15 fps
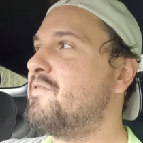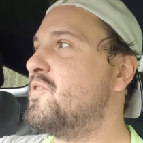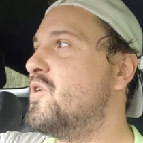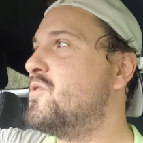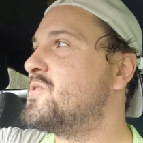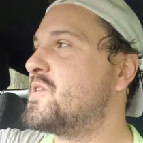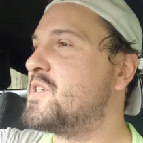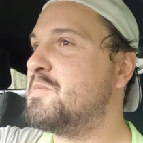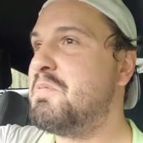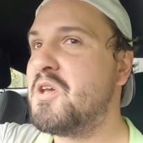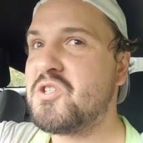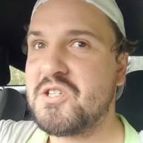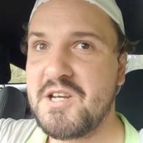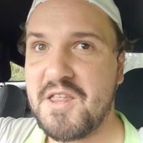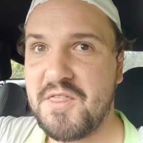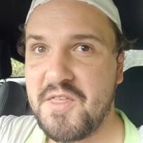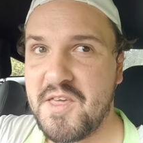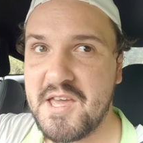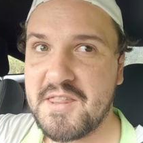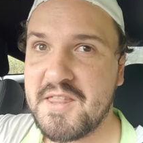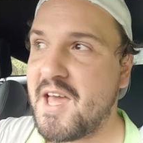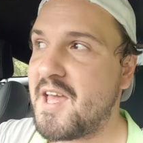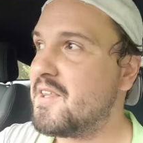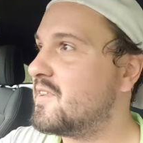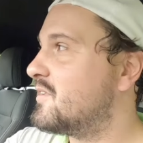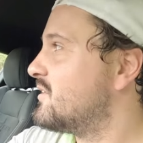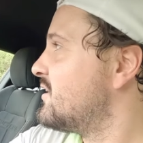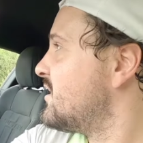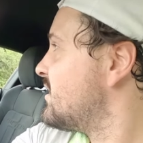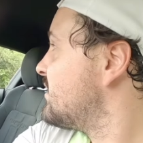have no suspicion to think that
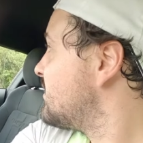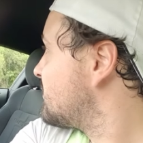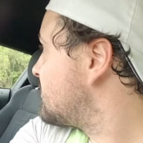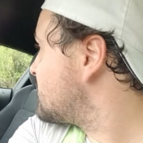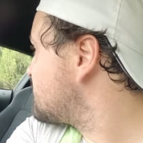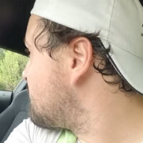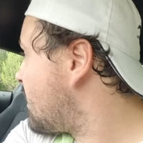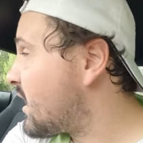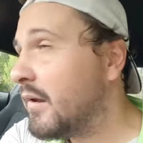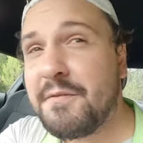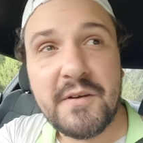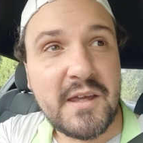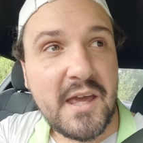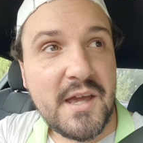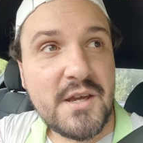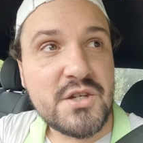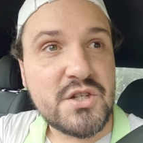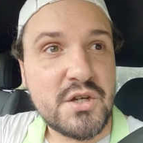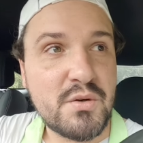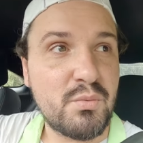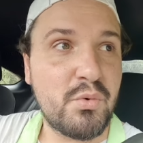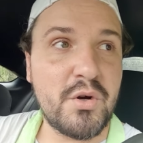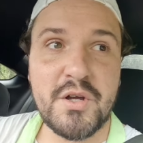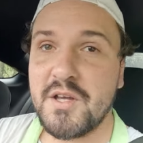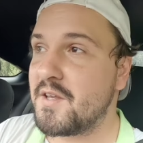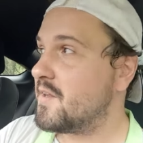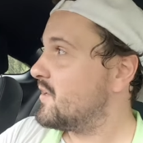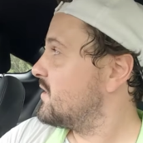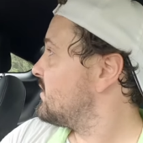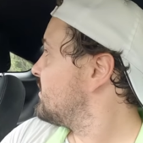this modification
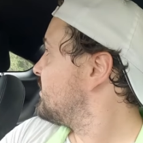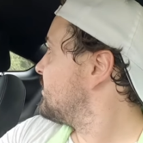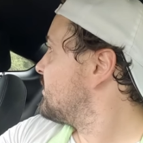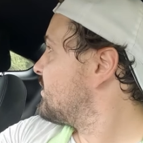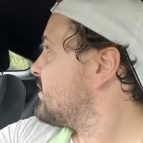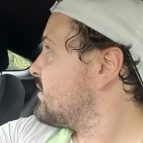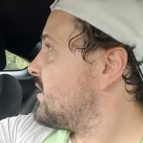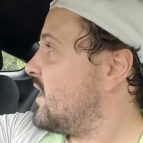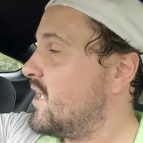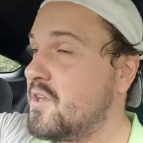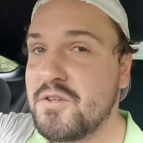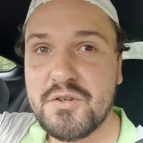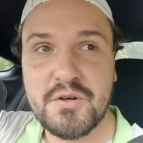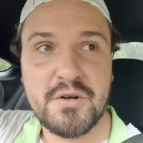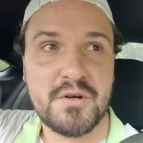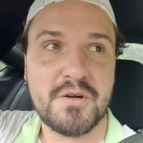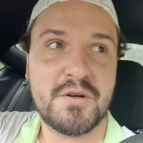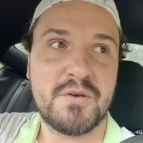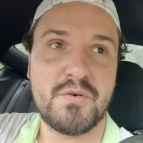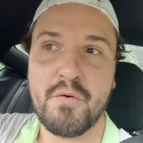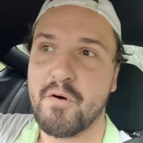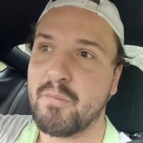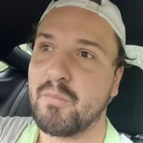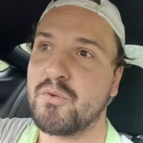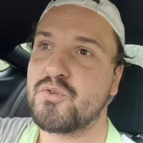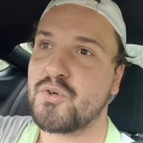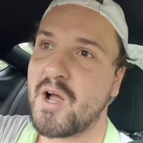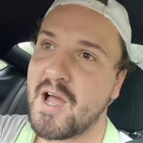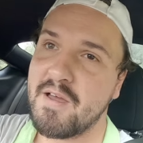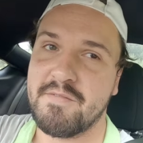would hinder normal
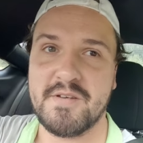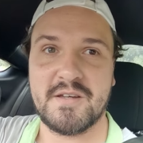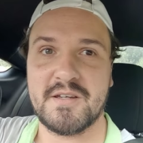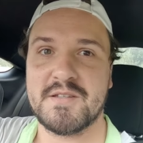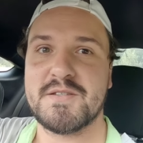driving.